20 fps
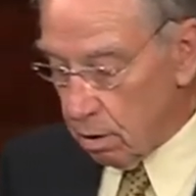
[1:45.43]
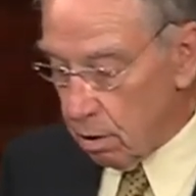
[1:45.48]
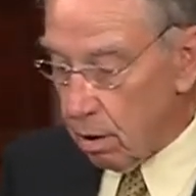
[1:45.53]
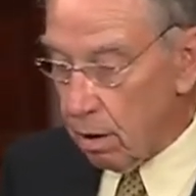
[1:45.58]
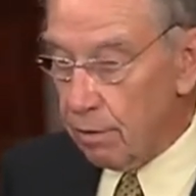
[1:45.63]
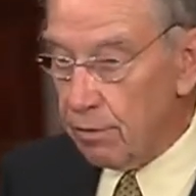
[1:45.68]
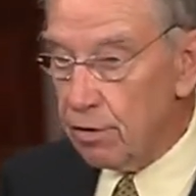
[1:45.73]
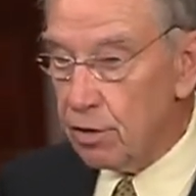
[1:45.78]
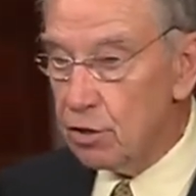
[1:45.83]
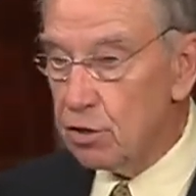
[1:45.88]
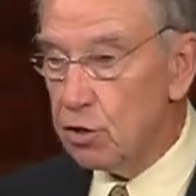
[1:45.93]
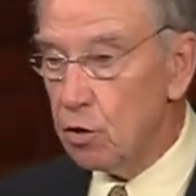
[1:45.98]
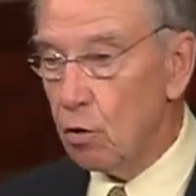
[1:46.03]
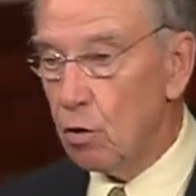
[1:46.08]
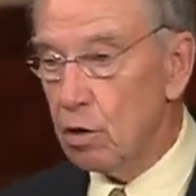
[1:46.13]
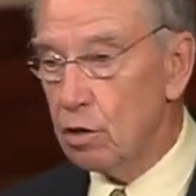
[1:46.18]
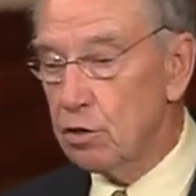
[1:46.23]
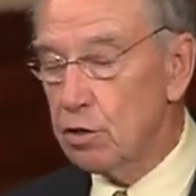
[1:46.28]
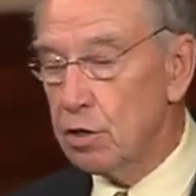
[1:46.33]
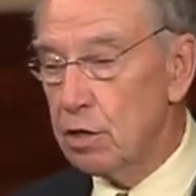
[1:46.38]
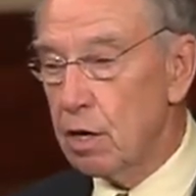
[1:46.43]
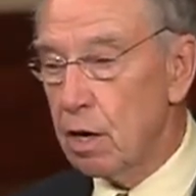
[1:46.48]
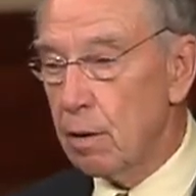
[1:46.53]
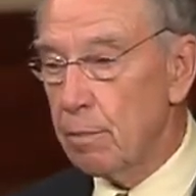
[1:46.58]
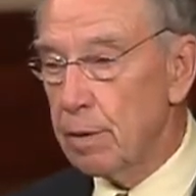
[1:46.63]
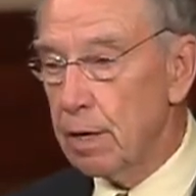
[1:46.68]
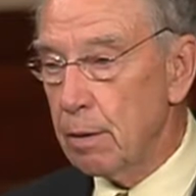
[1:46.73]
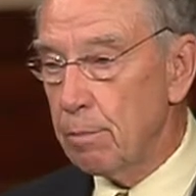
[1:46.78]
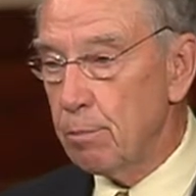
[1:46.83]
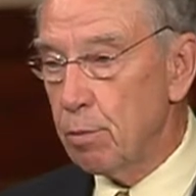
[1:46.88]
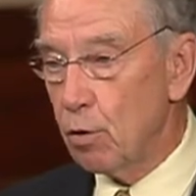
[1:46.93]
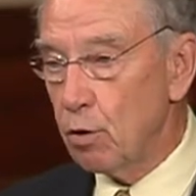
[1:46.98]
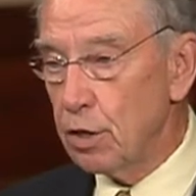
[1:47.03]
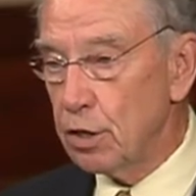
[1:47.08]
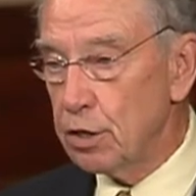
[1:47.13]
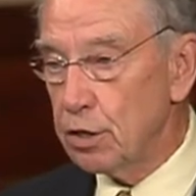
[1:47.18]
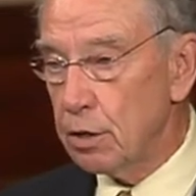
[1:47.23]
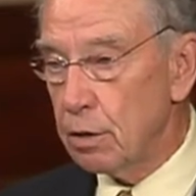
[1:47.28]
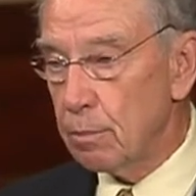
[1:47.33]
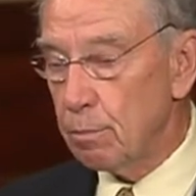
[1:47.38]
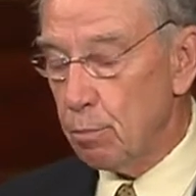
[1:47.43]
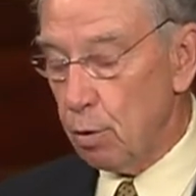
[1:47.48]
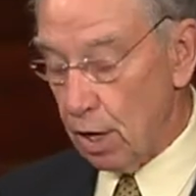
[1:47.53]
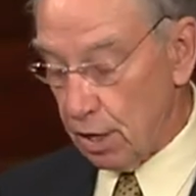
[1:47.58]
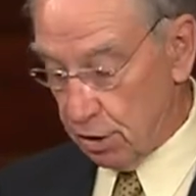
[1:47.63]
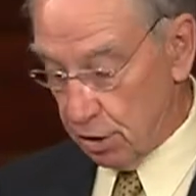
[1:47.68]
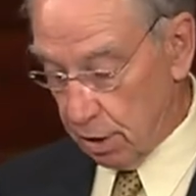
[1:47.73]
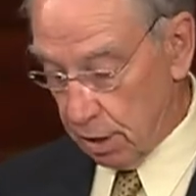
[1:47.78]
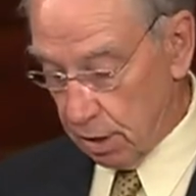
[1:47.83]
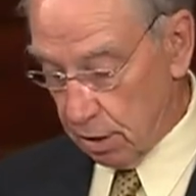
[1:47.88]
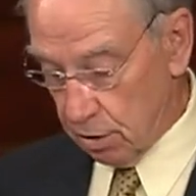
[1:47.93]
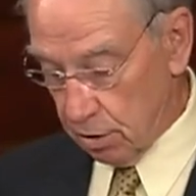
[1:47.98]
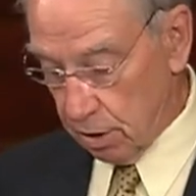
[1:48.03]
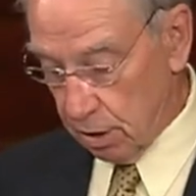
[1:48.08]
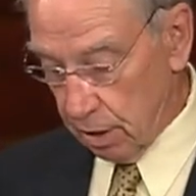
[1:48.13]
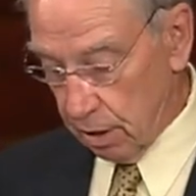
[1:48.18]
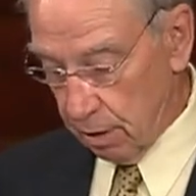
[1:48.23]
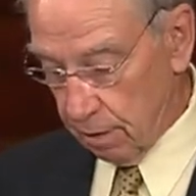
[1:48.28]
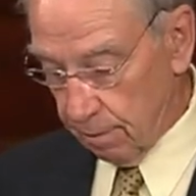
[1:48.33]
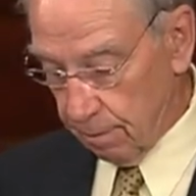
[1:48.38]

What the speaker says: of the George W. Bush presidency.